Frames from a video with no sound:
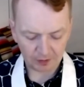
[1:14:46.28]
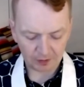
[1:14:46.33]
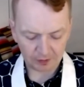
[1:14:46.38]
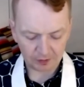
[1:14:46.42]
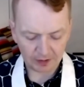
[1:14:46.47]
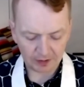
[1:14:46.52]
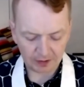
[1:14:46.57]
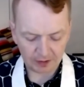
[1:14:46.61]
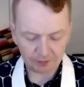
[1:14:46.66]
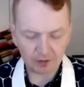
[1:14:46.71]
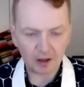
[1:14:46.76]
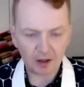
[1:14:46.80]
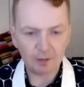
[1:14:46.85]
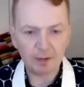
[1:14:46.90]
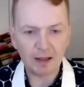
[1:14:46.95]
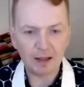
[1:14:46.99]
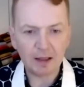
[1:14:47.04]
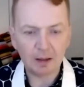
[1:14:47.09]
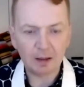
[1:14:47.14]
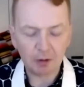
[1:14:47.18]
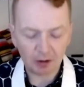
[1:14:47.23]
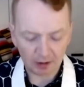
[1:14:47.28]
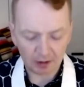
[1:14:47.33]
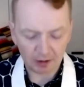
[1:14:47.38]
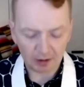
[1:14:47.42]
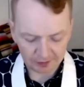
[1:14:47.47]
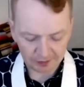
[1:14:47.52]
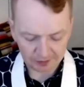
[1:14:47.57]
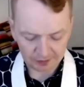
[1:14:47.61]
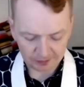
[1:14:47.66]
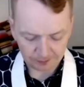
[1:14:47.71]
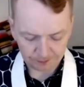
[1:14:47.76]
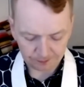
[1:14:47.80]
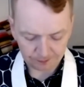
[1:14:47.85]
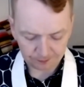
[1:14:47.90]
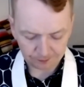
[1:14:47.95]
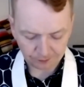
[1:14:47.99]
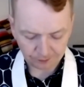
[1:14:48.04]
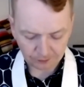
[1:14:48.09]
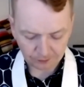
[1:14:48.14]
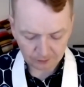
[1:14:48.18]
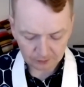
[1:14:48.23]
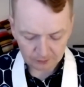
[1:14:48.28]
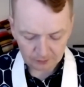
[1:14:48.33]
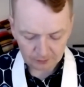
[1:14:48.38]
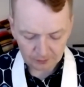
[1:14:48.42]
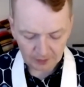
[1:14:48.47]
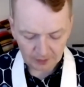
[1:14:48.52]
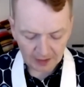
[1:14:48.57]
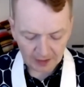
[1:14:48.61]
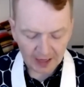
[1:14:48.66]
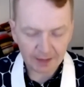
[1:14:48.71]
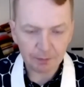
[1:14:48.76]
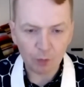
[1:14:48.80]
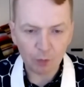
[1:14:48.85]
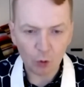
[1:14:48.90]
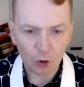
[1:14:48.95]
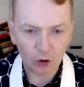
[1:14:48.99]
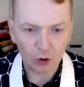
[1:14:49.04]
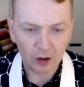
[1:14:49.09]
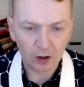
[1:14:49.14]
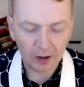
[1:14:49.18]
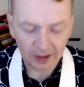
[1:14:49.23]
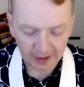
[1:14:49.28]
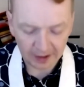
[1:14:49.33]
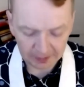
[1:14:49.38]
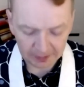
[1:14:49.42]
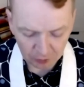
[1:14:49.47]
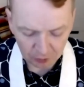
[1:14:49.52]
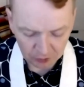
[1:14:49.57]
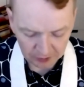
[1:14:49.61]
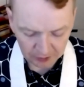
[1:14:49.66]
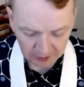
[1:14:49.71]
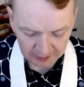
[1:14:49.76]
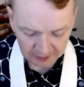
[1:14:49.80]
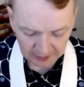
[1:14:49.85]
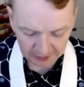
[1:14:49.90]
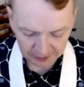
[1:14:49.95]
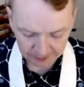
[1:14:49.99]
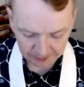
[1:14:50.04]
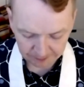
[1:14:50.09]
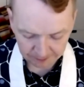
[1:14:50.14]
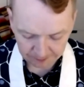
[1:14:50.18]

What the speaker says: the environmental crisis, and more than that.